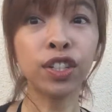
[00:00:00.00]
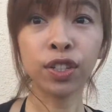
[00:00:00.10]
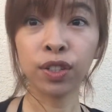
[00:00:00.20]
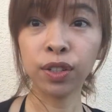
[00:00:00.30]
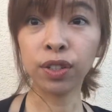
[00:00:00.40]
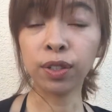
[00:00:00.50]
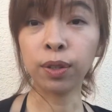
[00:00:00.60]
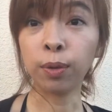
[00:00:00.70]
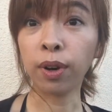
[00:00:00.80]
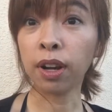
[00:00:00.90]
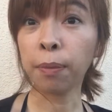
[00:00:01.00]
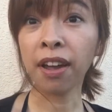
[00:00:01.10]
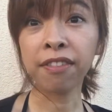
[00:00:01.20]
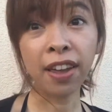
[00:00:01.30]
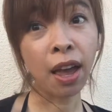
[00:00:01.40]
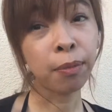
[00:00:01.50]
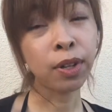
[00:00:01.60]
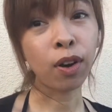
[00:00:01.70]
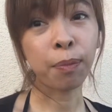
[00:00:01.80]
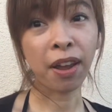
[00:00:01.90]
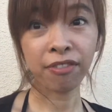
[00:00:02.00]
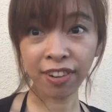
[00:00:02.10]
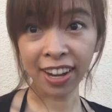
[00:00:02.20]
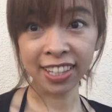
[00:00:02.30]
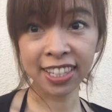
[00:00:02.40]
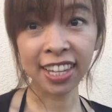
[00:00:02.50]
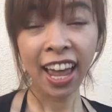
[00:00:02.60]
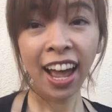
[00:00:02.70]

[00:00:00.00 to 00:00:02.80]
to one of my family or my friends.